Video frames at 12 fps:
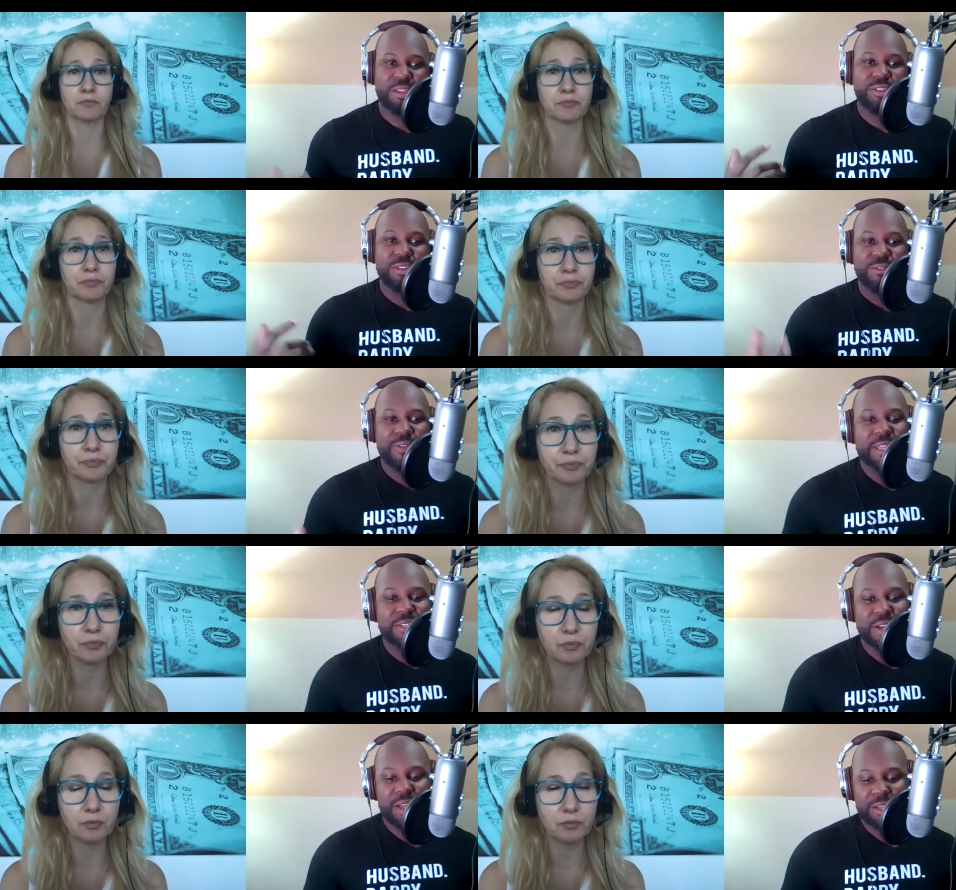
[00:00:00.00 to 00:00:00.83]
Speaker 1: Do you
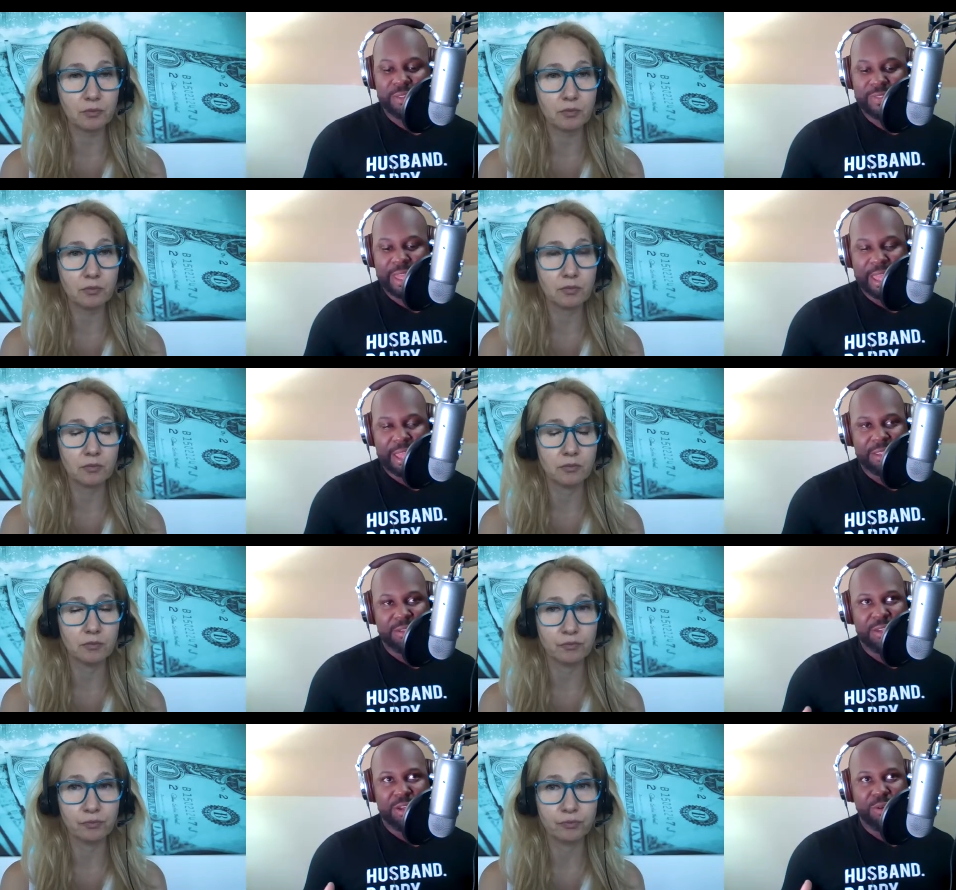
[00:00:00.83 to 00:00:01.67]
find, Chala,
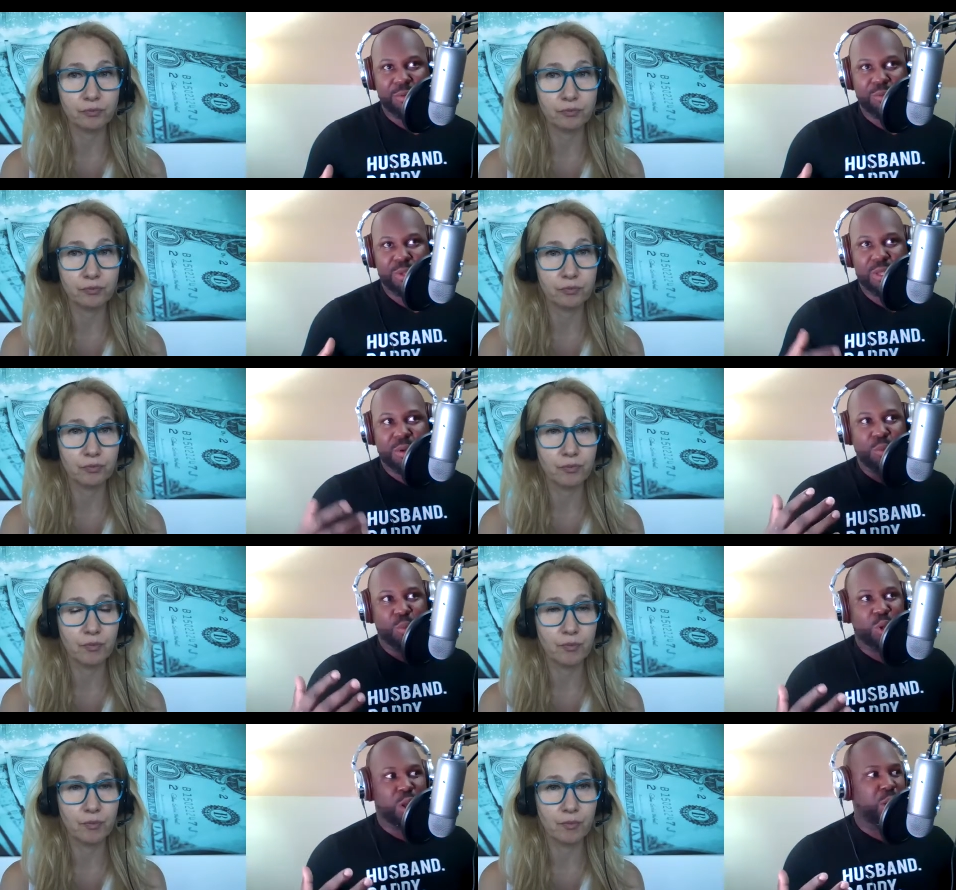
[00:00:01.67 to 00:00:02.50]
that, you know,
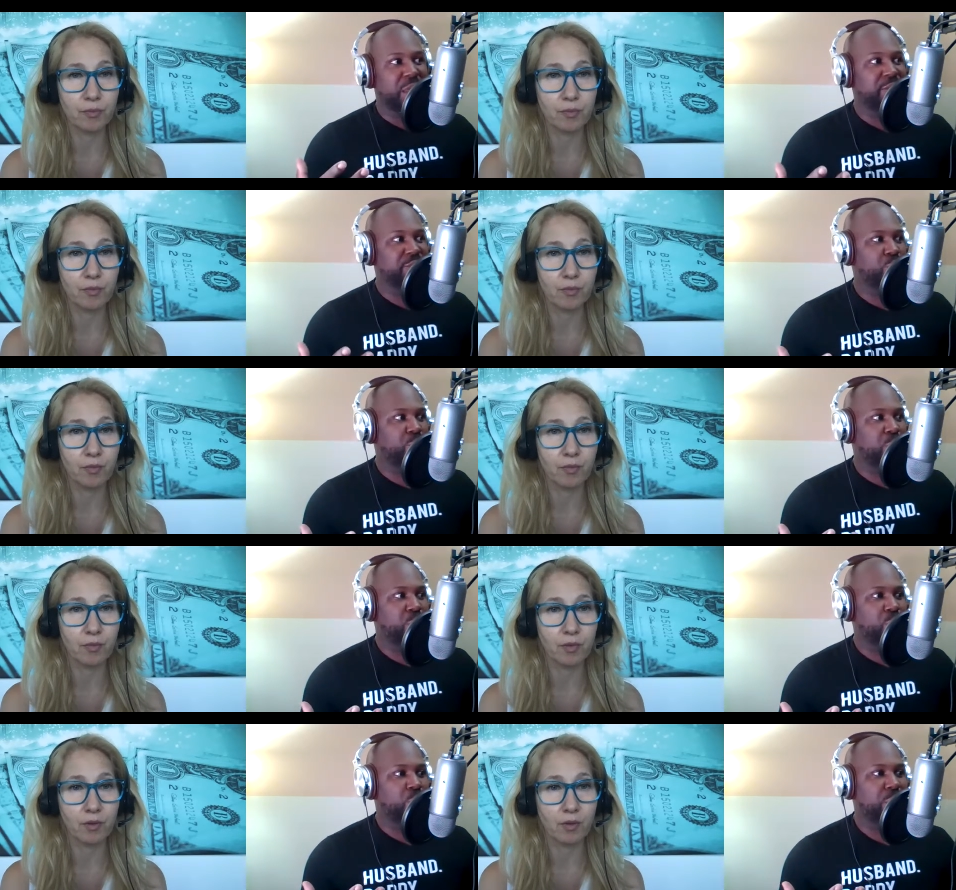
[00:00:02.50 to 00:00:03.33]
I guess
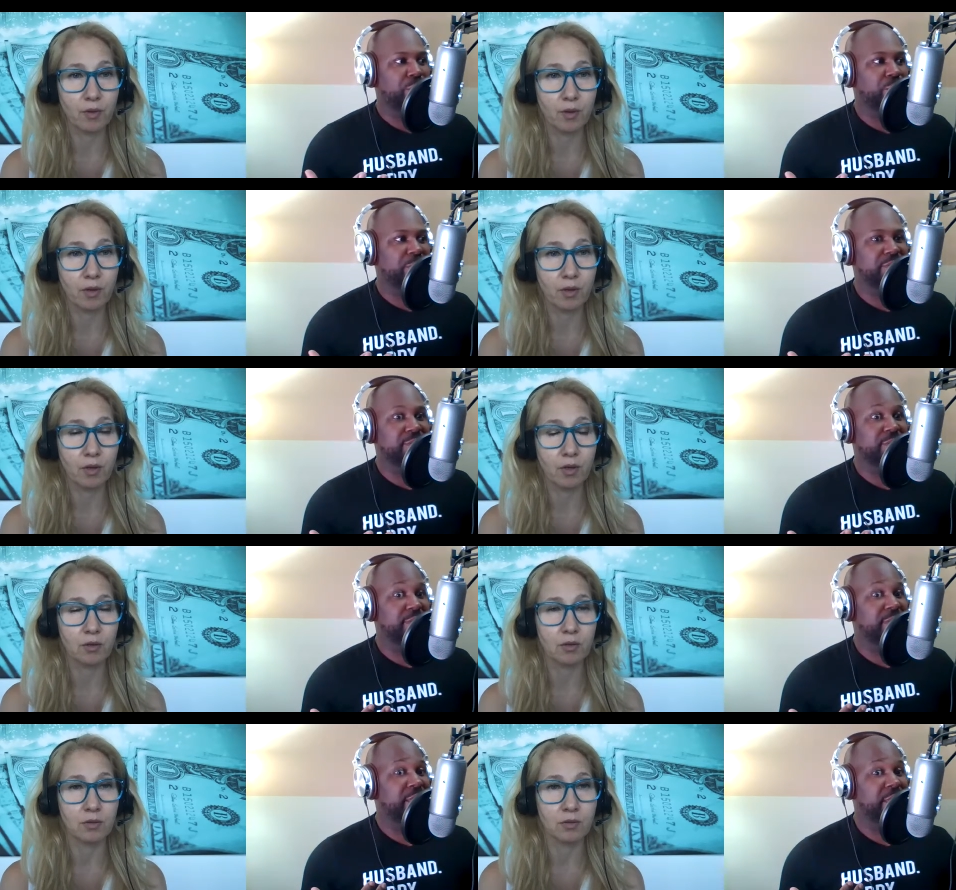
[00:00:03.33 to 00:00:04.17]
where do
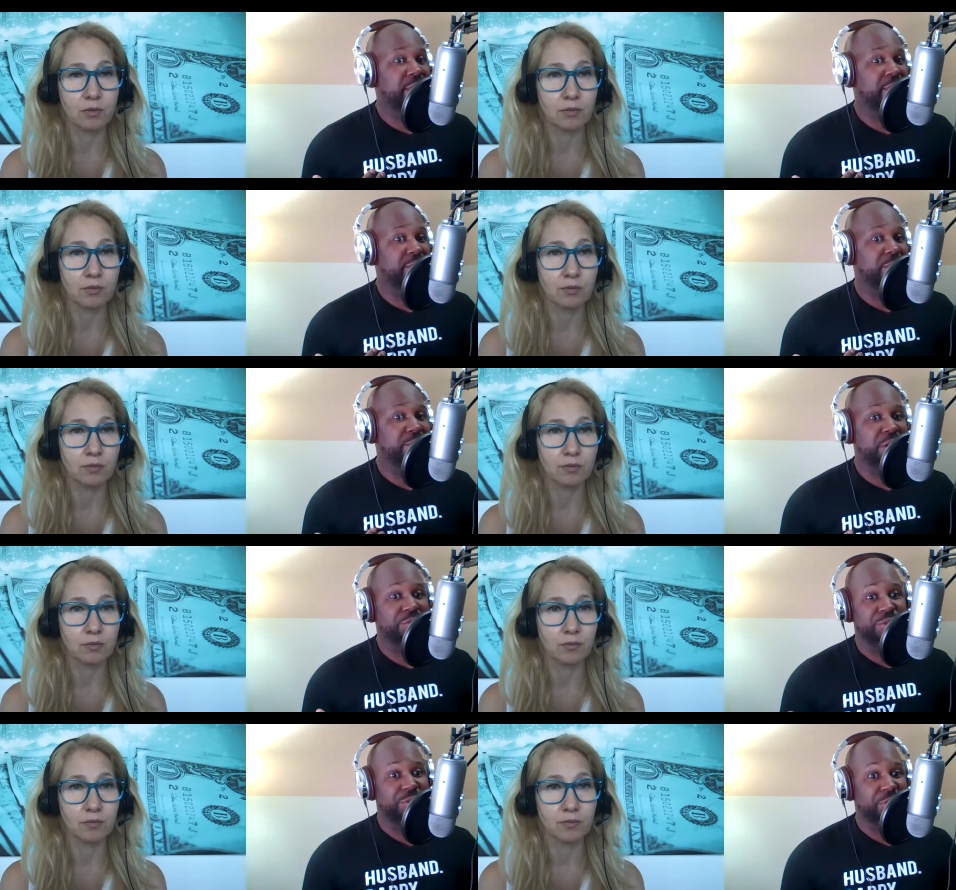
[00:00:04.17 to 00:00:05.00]
businesses get hit the
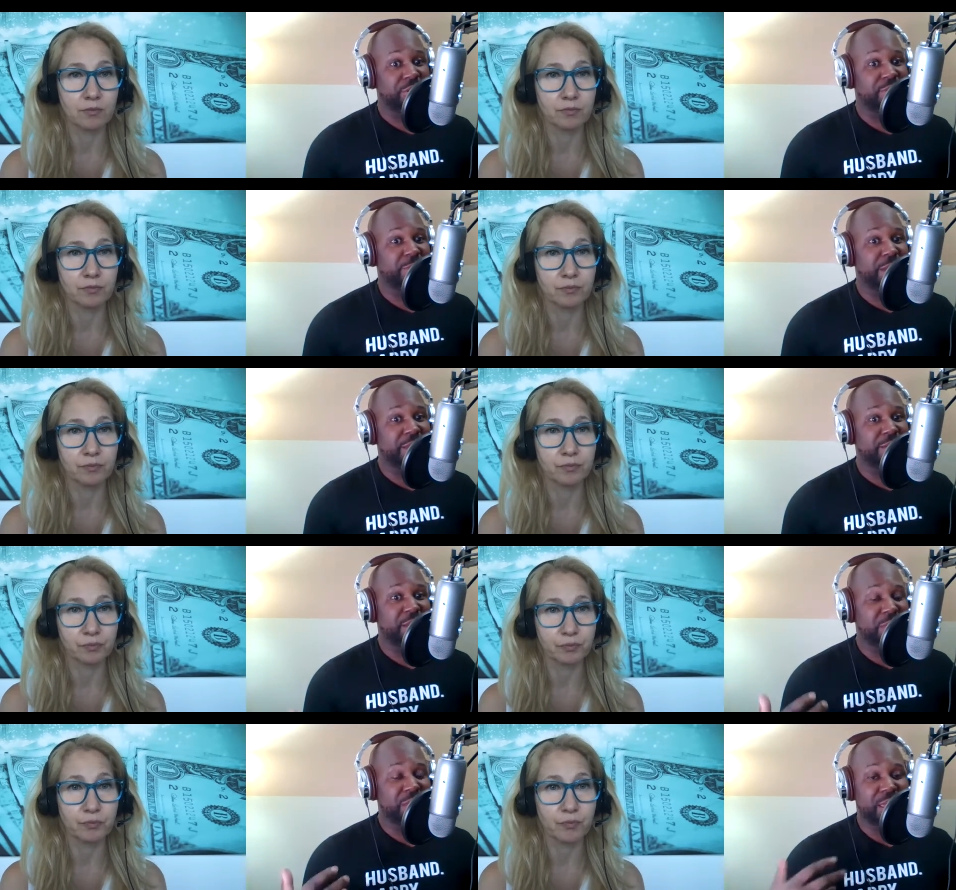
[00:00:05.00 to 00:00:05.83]
most during this
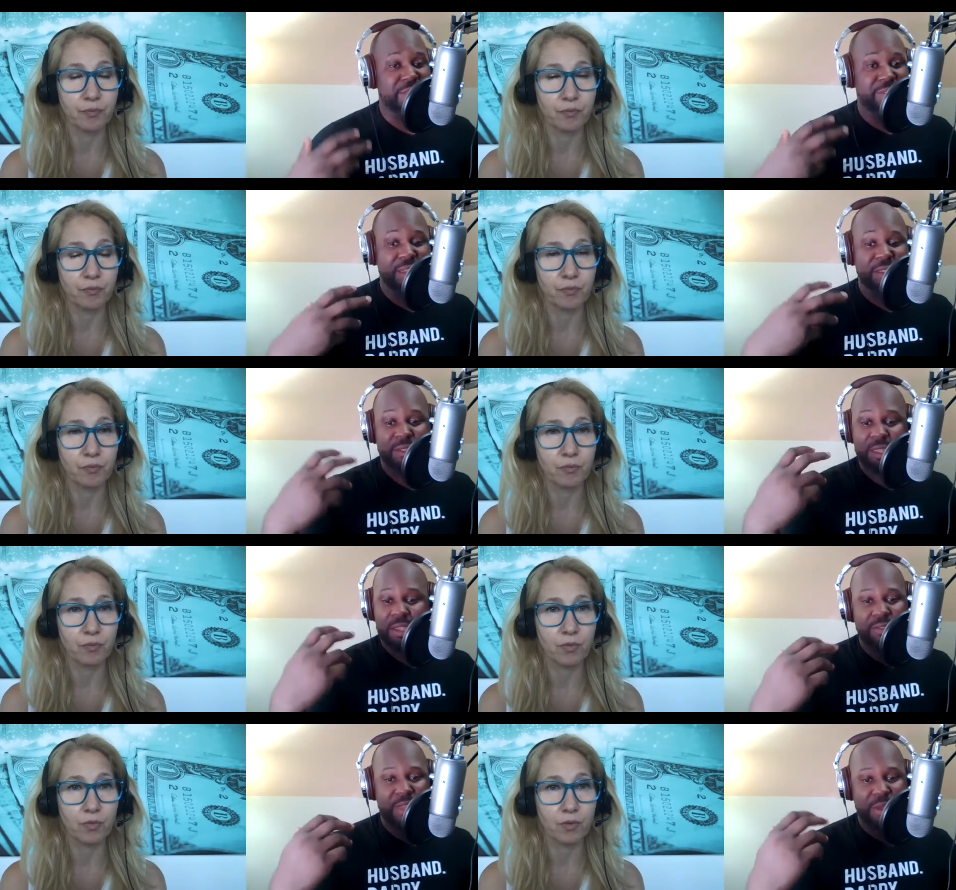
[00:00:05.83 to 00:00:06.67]
pandemic? Is it
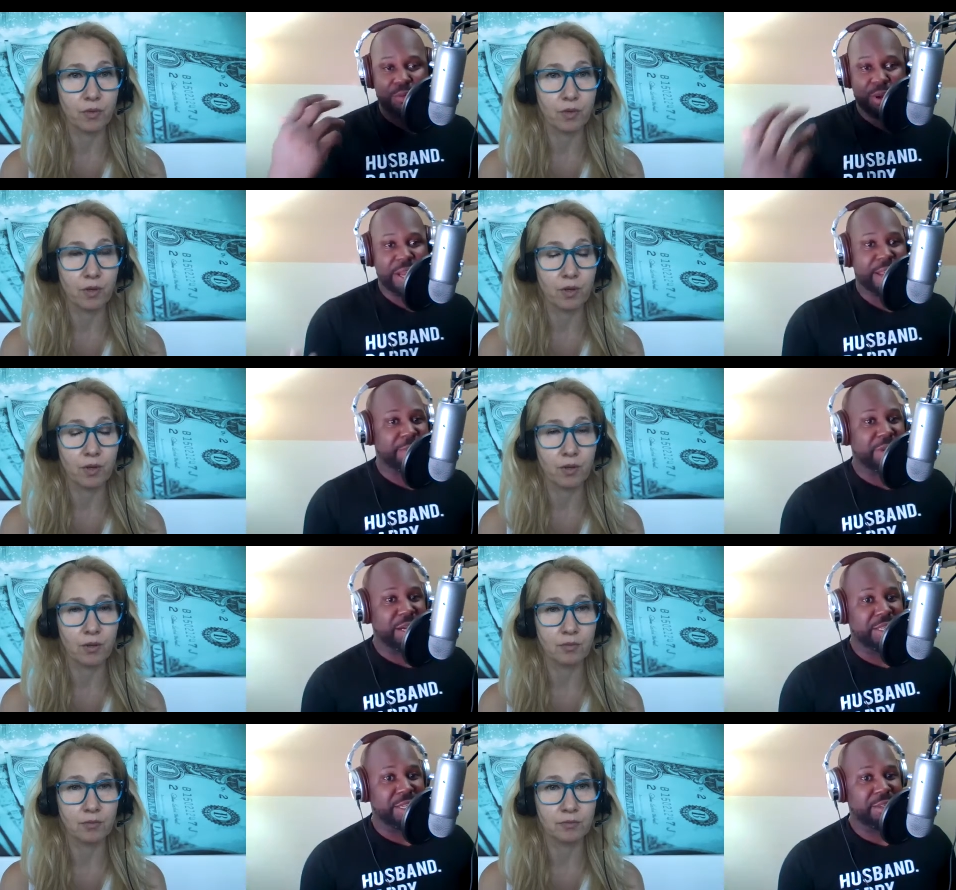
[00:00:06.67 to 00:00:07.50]
they run out of
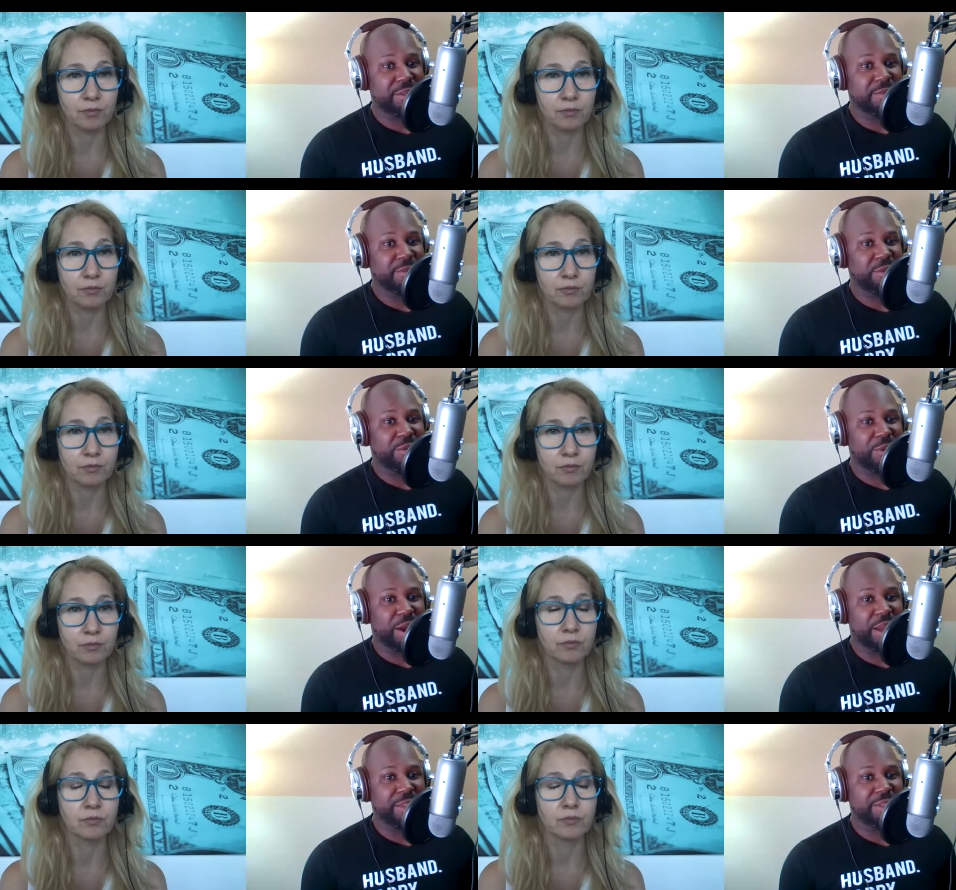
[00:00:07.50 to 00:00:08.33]
money,
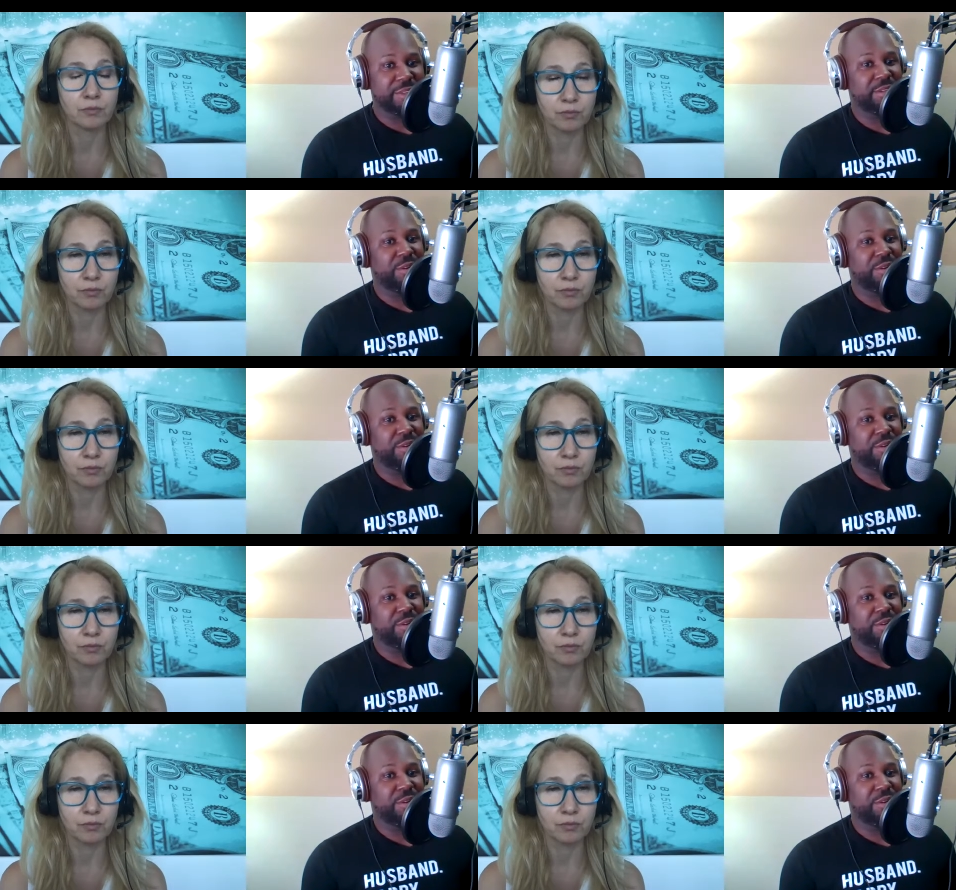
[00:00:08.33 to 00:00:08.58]
right?